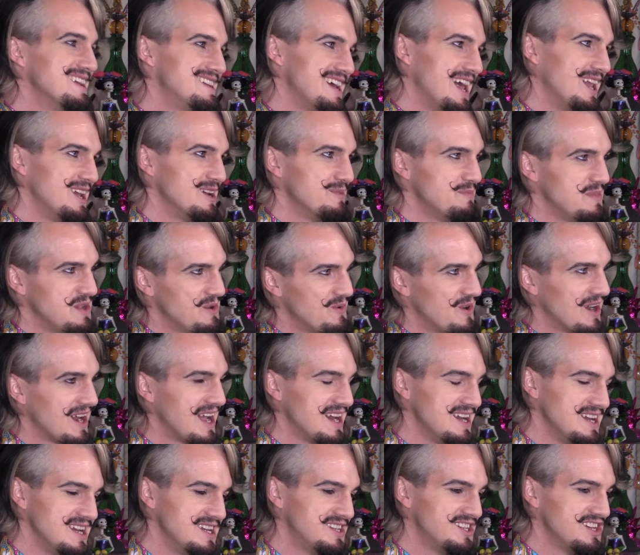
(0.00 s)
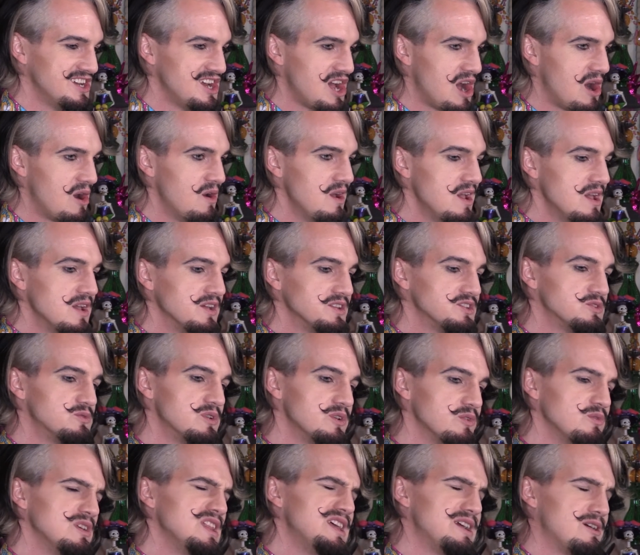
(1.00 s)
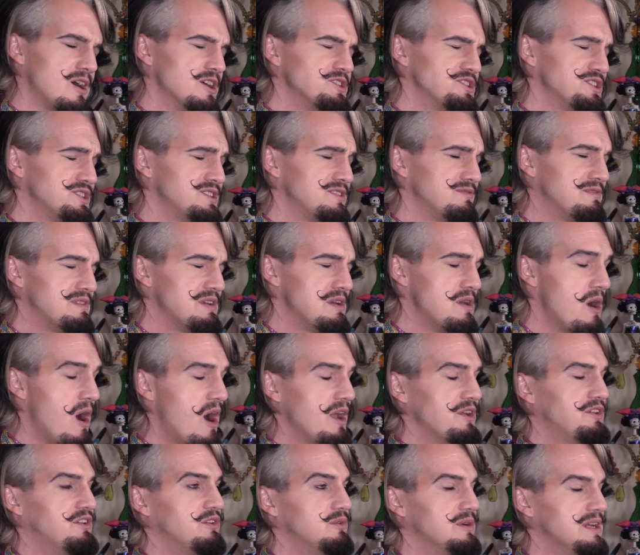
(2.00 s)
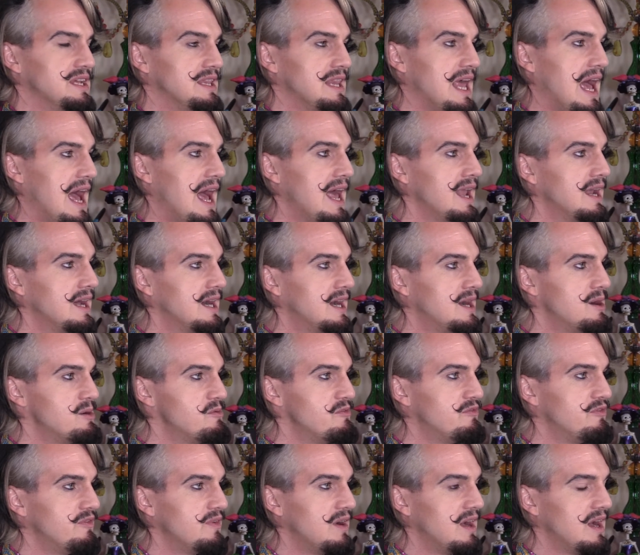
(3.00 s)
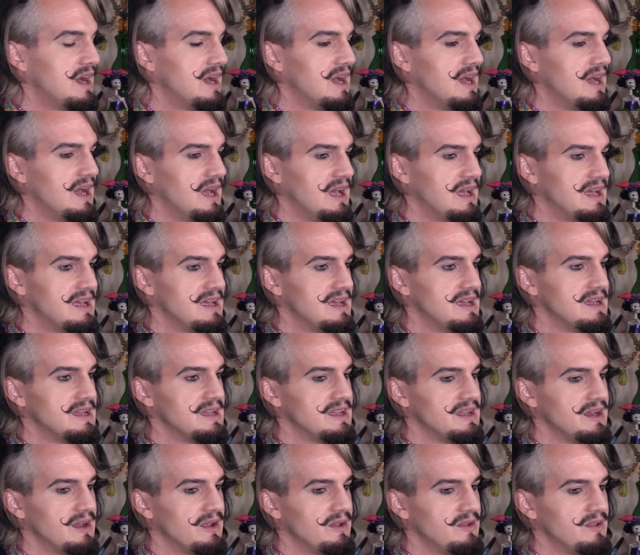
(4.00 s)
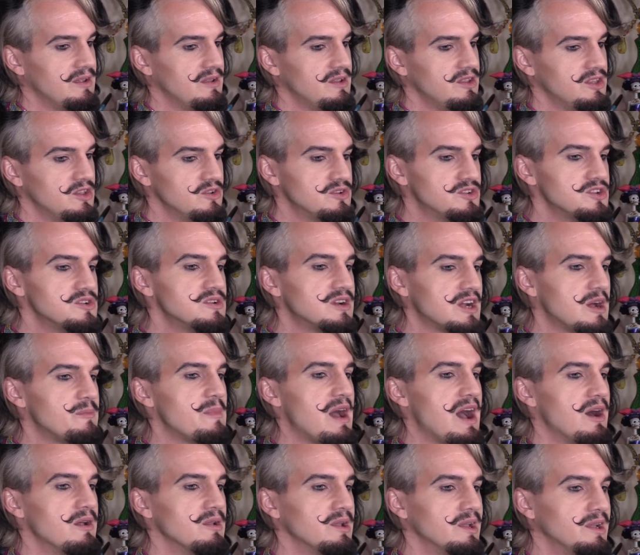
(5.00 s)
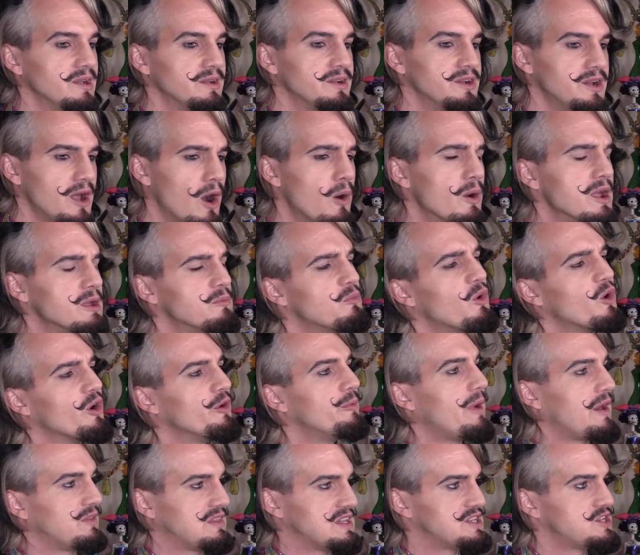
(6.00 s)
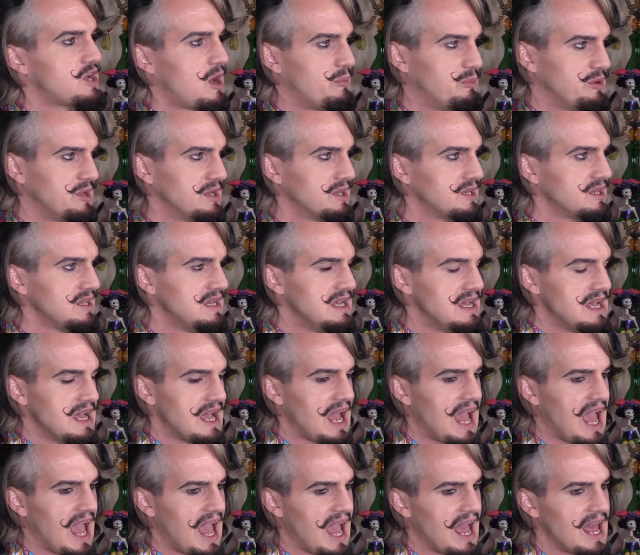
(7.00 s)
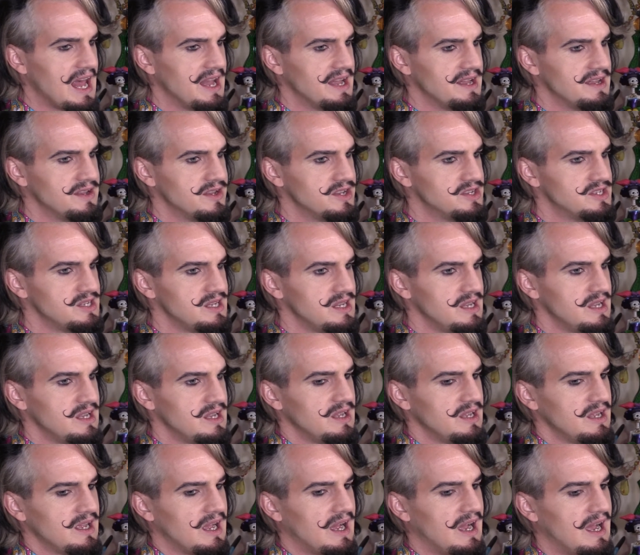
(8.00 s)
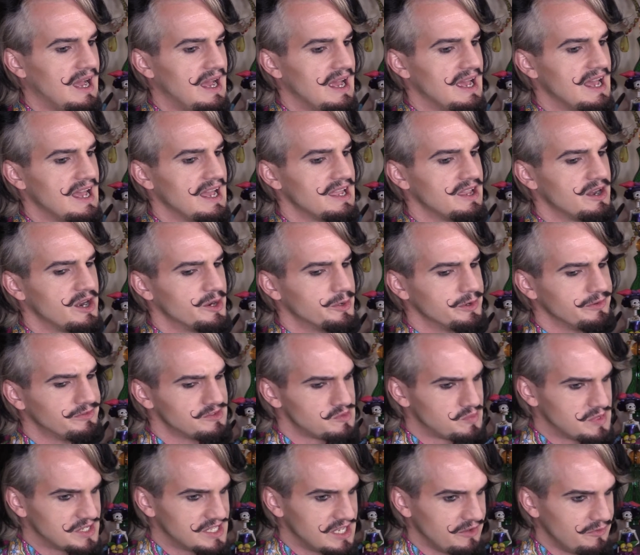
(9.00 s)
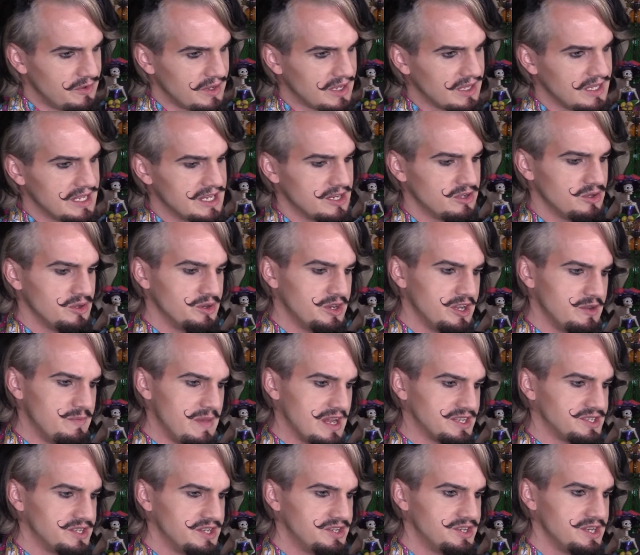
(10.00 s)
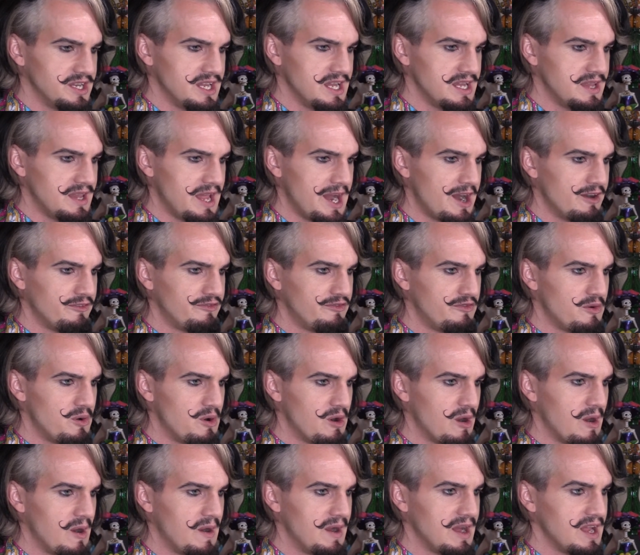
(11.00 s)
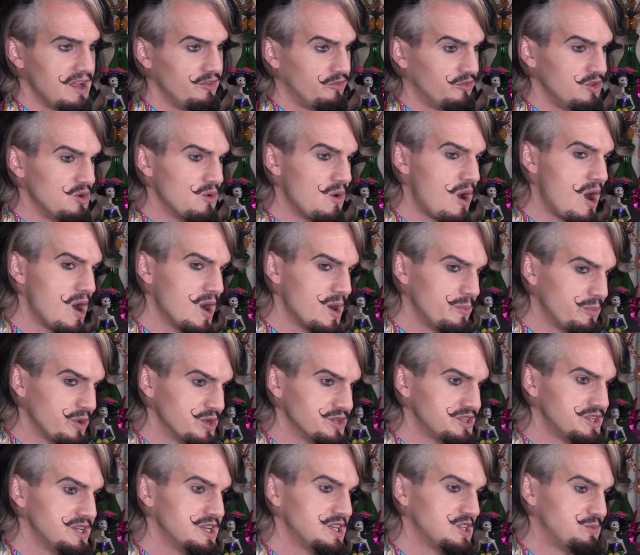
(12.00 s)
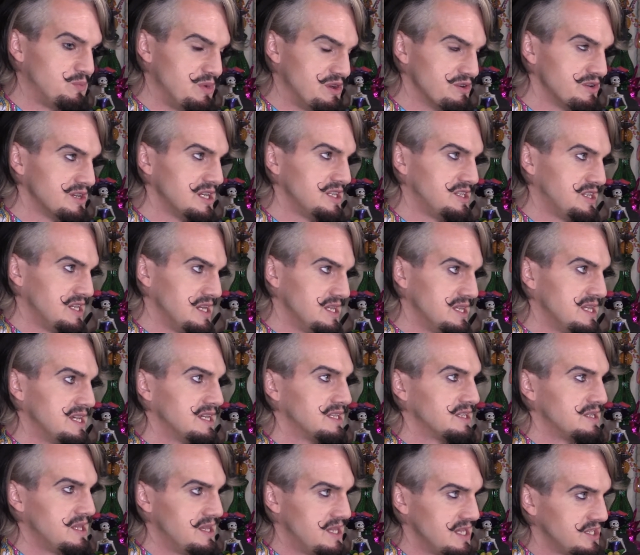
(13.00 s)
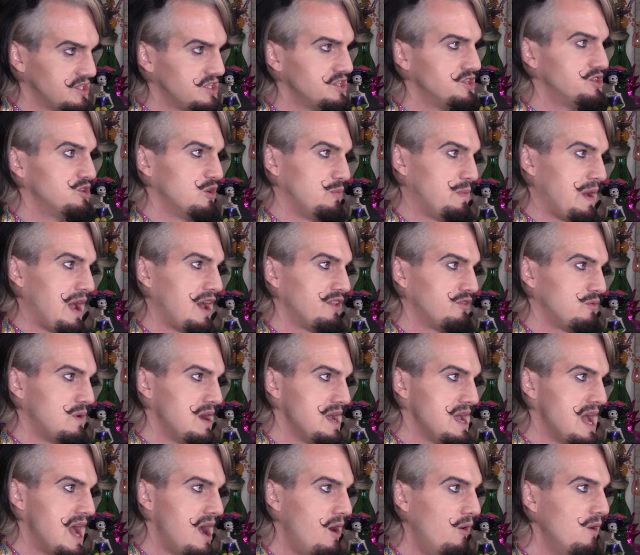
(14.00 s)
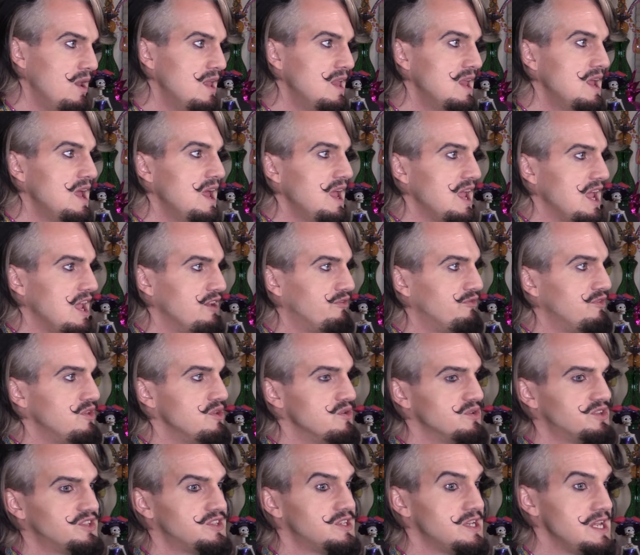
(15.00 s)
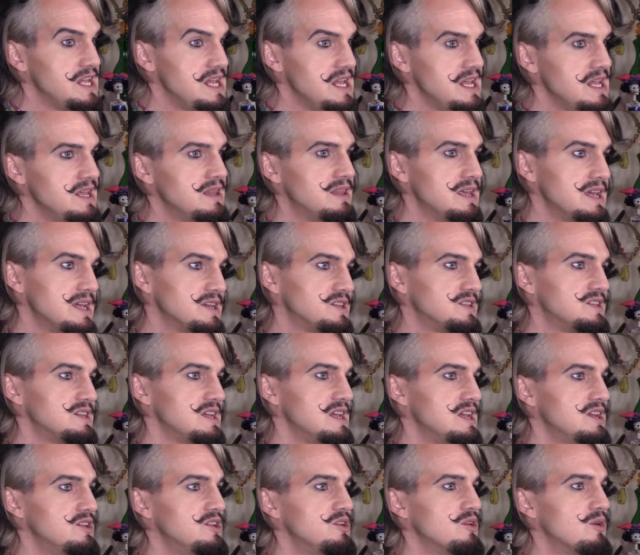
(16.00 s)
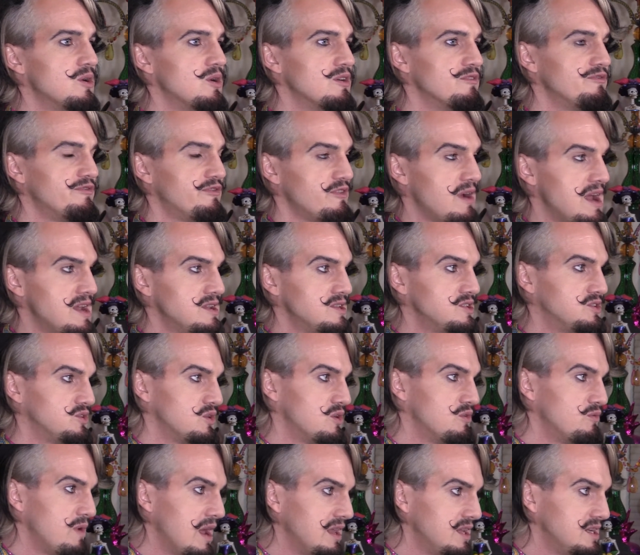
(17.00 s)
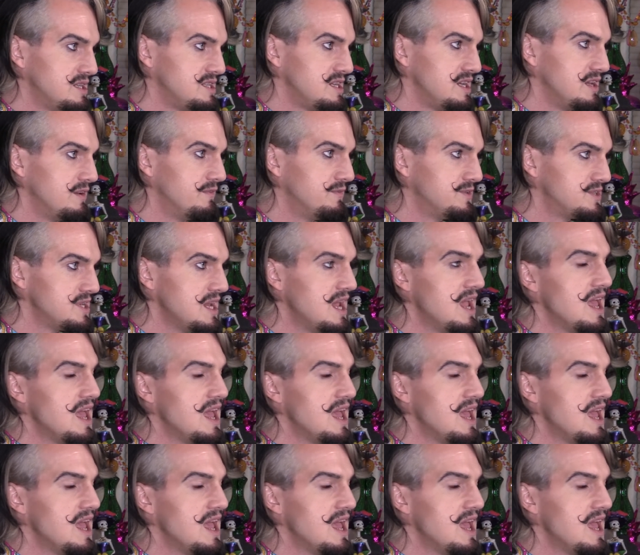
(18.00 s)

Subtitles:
telling me what I need to know. So we were really conscious of not doing that, of, you know, you do come out knowing more about the topic, and you know, we've specifically included messaging in there for, if you are a person experiencing this, this is your pathway out. If you see this in your friends or relatives,